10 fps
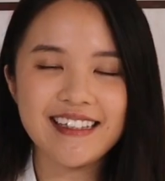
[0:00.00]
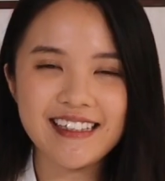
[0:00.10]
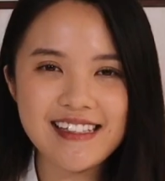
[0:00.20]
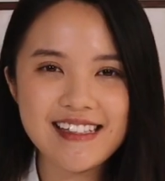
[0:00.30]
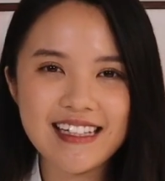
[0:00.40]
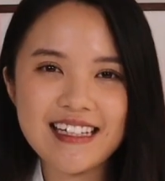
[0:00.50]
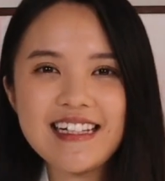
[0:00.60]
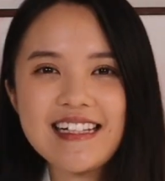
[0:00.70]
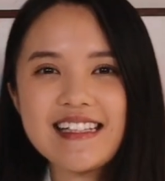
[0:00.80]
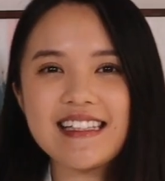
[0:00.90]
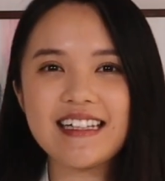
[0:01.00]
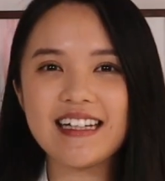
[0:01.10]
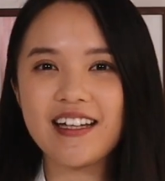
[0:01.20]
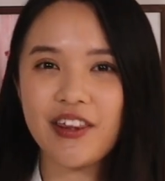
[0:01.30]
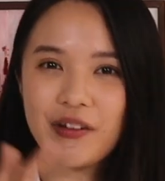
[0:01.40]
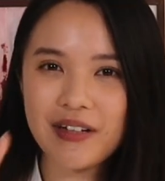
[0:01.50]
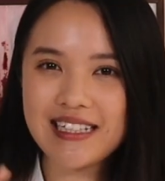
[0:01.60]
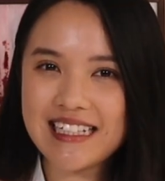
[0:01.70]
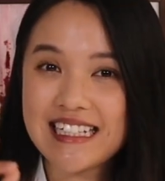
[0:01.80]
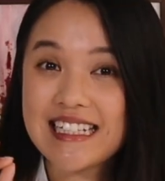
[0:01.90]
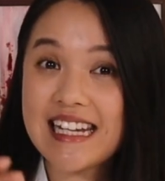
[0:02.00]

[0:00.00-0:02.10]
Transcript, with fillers: This is the 3D